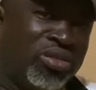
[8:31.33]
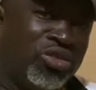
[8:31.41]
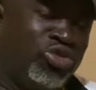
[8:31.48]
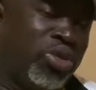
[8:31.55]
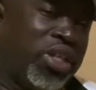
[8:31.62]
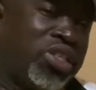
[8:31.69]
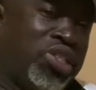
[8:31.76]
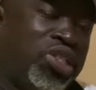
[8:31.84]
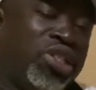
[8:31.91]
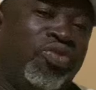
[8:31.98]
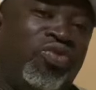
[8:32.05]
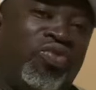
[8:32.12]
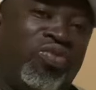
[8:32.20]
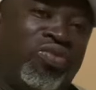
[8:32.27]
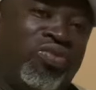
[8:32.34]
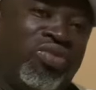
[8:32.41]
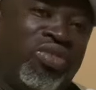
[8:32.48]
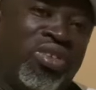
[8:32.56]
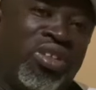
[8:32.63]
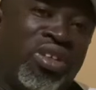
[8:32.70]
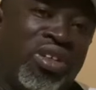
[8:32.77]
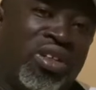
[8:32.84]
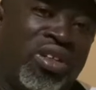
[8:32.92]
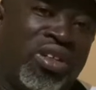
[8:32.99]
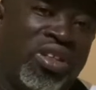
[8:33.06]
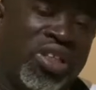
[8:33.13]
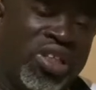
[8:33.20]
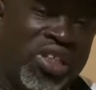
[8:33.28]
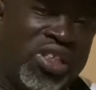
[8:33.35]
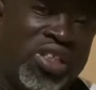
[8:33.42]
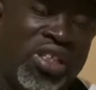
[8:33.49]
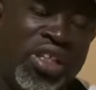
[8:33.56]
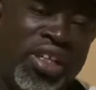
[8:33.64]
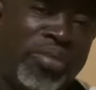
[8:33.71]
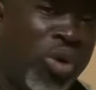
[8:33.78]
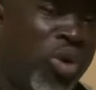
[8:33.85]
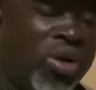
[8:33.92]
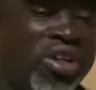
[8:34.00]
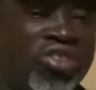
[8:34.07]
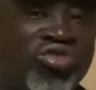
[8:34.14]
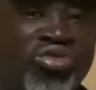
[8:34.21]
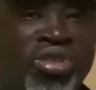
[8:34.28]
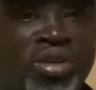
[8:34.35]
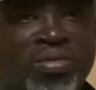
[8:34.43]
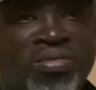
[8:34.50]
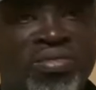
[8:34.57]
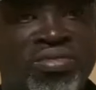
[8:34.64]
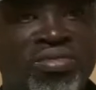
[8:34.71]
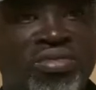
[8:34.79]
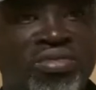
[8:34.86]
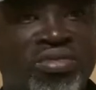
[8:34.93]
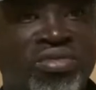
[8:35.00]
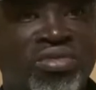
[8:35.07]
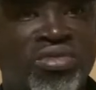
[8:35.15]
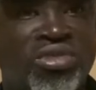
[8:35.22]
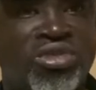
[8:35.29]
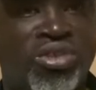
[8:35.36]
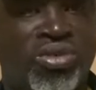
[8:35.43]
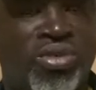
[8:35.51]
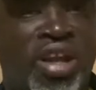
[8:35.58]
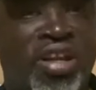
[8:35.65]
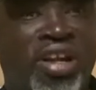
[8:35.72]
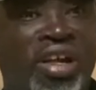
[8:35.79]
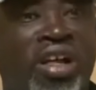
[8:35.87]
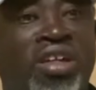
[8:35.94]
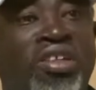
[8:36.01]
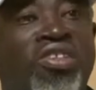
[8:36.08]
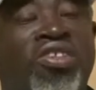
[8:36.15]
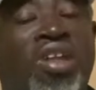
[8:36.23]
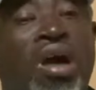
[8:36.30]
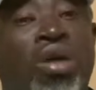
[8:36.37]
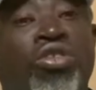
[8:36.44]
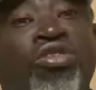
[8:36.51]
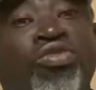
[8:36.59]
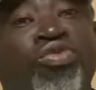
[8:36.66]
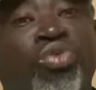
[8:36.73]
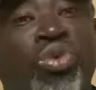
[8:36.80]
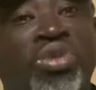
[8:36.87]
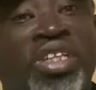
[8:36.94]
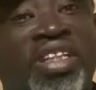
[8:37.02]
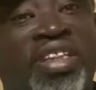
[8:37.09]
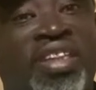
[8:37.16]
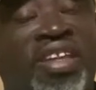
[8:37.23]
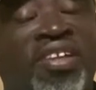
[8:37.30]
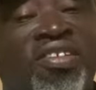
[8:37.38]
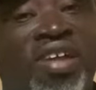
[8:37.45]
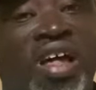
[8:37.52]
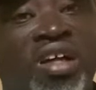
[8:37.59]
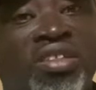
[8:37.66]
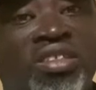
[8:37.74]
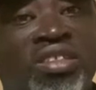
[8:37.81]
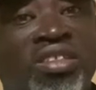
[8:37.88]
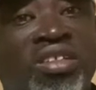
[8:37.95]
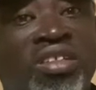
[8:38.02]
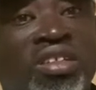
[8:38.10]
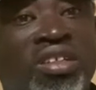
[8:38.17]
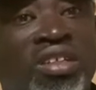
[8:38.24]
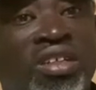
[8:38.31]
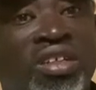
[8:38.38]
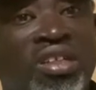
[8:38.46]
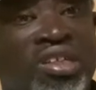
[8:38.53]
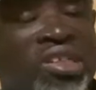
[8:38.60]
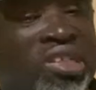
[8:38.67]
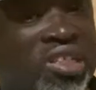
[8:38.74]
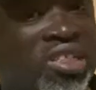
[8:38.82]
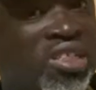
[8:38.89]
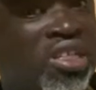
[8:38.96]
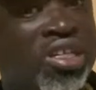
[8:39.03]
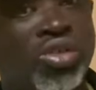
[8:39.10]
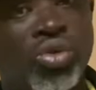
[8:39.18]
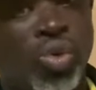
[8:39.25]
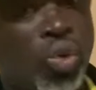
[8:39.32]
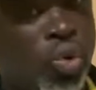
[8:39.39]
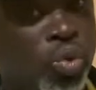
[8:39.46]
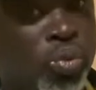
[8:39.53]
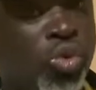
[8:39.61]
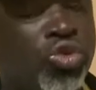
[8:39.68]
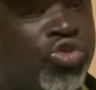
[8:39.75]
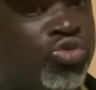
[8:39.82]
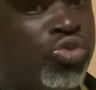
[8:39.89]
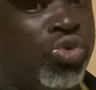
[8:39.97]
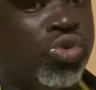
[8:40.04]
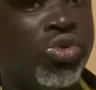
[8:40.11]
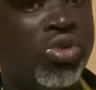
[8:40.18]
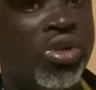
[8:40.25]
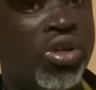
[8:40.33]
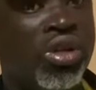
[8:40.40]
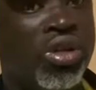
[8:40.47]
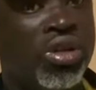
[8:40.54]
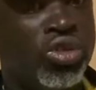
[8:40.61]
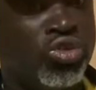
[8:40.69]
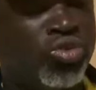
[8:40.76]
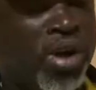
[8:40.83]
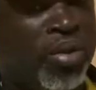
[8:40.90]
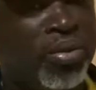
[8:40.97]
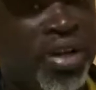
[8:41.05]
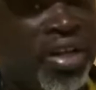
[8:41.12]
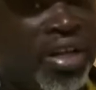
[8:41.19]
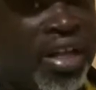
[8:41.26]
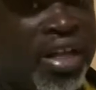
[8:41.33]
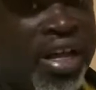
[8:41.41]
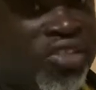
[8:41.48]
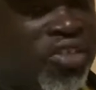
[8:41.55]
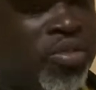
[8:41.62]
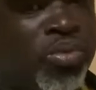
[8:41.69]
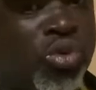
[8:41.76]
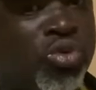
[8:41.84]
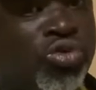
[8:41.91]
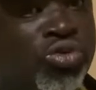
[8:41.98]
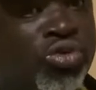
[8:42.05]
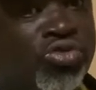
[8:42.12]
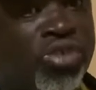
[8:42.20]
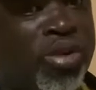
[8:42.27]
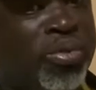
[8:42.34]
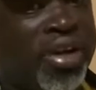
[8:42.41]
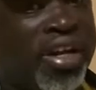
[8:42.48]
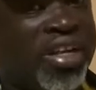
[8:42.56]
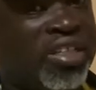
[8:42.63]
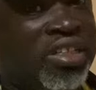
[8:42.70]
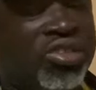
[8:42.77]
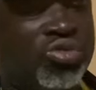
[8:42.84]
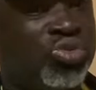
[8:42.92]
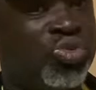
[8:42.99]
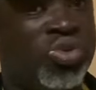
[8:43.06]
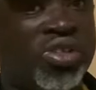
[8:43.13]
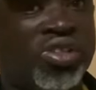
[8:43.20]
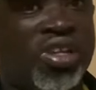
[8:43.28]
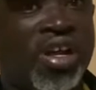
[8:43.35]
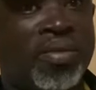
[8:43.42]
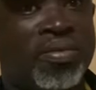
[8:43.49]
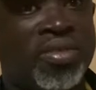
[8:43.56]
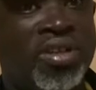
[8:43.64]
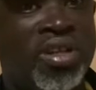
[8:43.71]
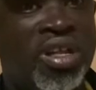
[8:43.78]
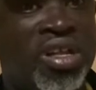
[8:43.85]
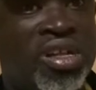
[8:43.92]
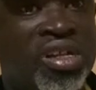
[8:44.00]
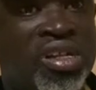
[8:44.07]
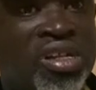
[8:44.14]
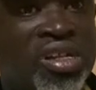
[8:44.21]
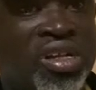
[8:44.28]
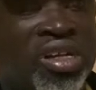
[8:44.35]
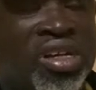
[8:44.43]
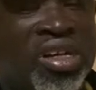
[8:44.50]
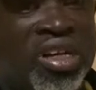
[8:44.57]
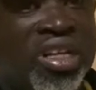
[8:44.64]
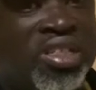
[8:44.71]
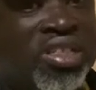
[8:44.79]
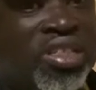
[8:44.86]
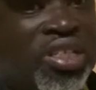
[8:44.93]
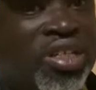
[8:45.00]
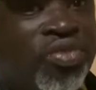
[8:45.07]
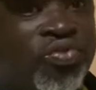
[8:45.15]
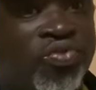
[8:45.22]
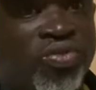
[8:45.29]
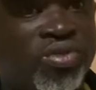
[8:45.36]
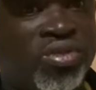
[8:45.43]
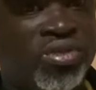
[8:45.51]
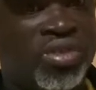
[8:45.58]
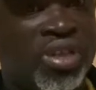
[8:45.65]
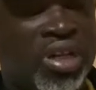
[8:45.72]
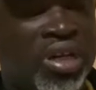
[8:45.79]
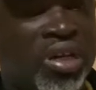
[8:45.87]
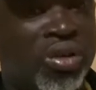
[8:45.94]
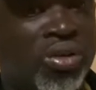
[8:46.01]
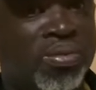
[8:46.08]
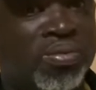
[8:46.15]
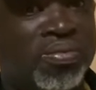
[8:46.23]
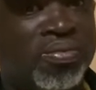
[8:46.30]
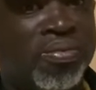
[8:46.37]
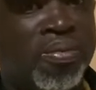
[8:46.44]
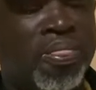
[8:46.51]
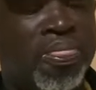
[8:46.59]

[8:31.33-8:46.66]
to achieve his aim or his dream. Right now, he's scouting for Texas. He just take Obotu to America as he go to America just to minister. Let's give Elon